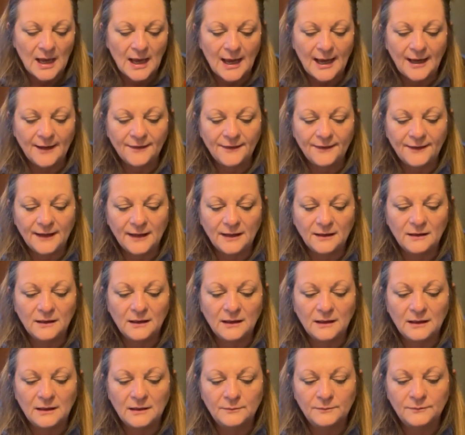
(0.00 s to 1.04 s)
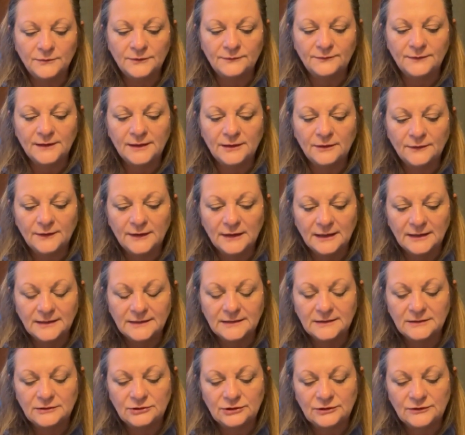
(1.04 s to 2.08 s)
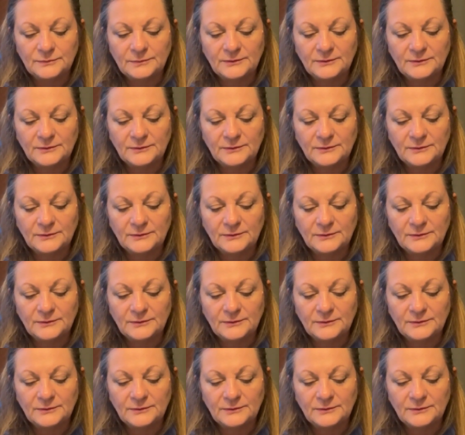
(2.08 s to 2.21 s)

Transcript: And then the video that I did just